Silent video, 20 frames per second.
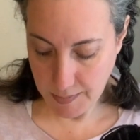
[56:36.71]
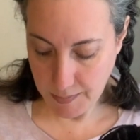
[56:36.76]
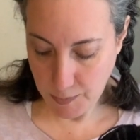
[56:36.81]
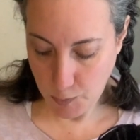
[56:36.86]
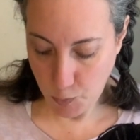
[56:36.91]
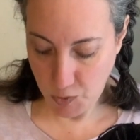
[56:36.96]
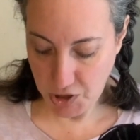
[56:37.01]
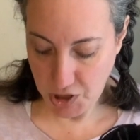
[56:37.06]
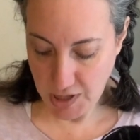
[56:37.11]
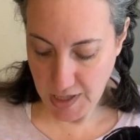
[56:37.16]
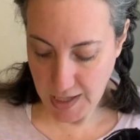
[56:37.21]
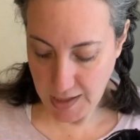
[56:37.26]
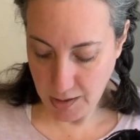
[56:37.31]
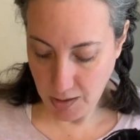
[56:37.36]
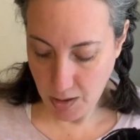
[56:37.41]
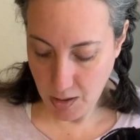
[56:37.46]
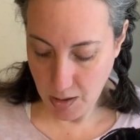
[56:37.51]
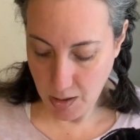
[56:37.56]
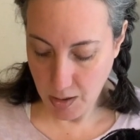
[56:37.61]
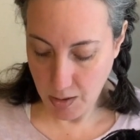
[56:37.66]
Which they
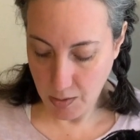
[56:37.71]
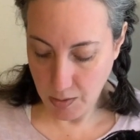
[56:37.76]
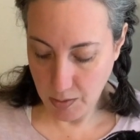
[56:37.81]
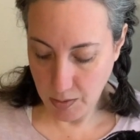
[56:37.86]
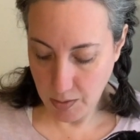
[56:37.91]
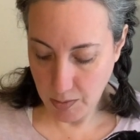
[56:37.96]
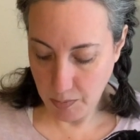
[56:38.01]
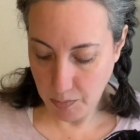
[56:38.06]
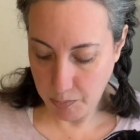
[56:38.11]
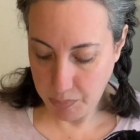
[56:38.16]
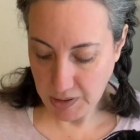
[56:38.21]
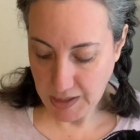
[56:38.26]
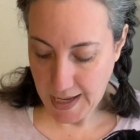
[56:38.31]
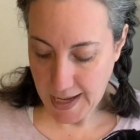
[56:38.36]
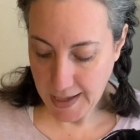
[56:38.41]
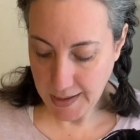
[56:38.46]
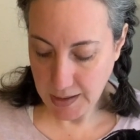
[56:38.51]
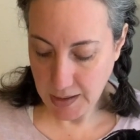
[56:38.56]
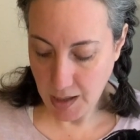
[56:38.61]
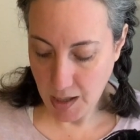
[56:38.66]
call
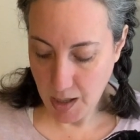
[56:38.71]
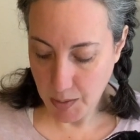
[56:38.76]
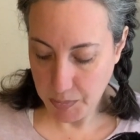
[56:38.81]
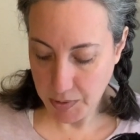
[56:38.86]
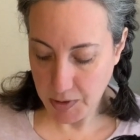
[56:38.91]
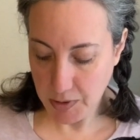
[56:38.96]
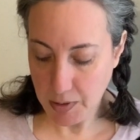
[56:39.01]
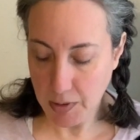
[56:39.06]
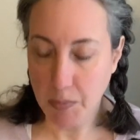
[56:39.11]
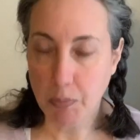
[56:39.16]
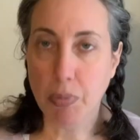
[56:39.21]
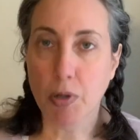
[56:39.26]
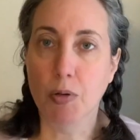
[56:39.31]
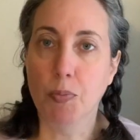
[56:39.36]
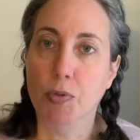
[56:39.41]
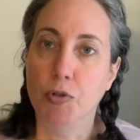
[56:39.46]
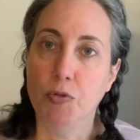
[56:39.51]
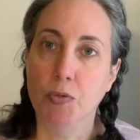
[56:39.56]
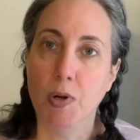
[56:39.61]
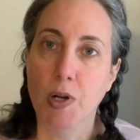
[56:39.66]
black, copper,
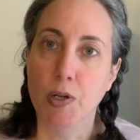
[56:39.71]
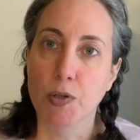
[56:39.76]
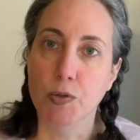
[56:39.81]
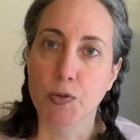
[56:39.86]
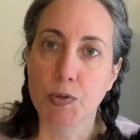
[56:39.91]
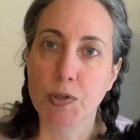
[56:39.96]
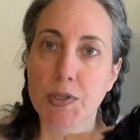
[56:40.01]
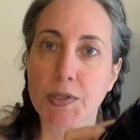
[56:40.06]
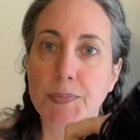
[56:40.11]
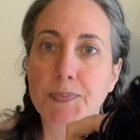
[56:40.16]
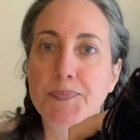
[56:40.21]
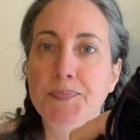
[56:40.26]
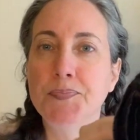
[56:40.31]
purple, rose.